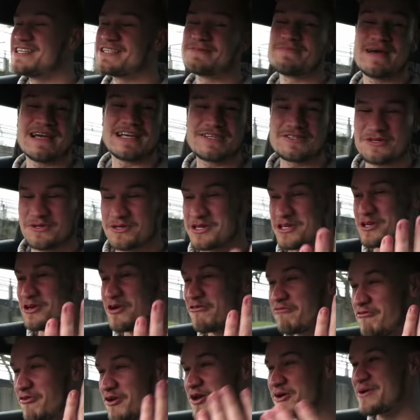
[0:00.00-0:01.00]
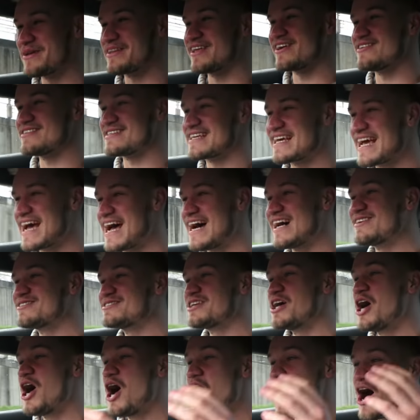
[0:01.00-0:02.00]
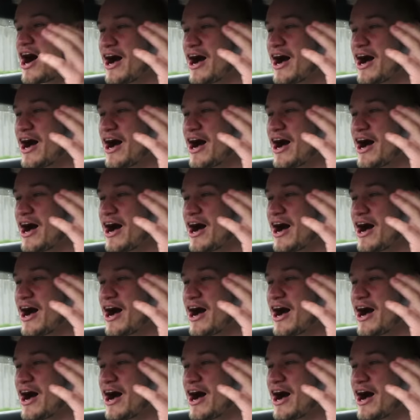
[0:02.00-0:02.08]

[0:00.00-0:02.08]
just make sure that you're following those accounts.